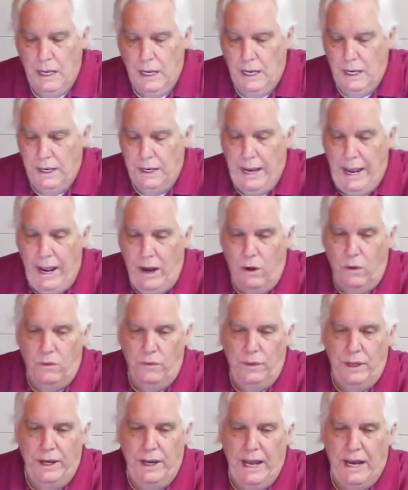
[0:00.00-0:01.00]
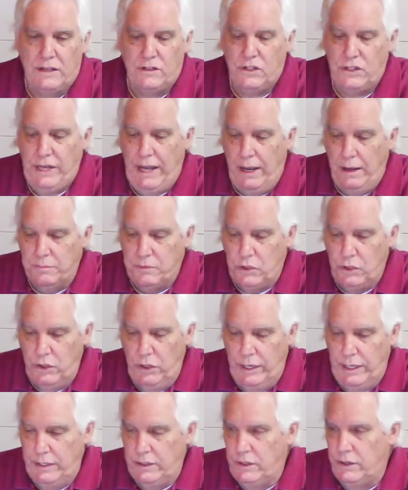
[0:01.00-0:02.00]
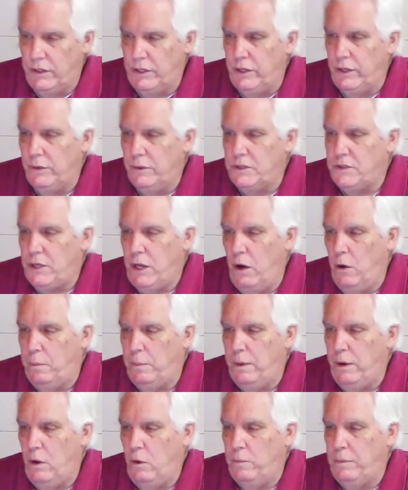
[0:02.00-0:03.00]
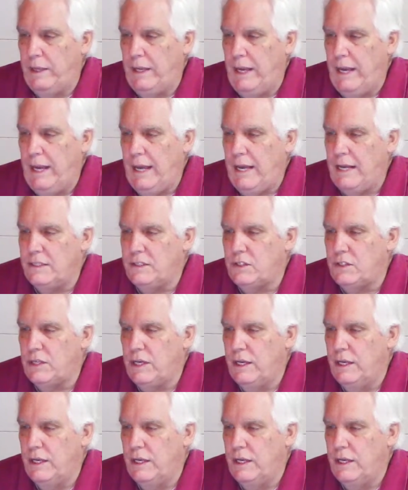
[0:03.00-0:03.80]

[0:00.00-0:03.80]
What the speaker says: Now, the next steps you need to do is to open OBS.